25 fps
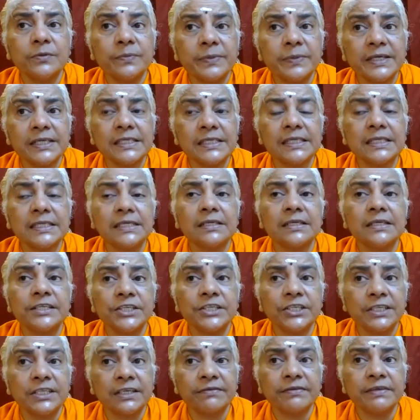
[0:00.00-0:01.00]
Upasana,
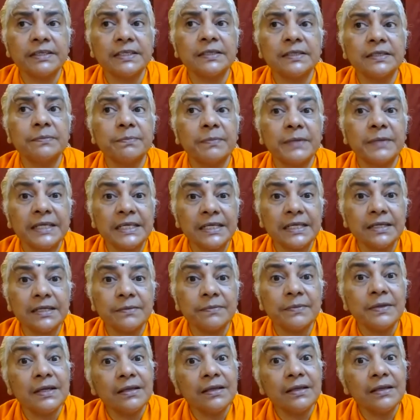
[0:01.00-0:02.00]
Shravanam,
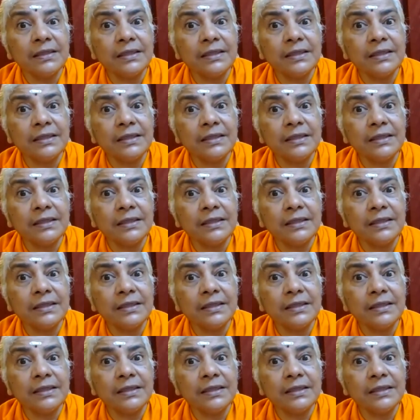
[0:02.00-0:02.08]
Mananam.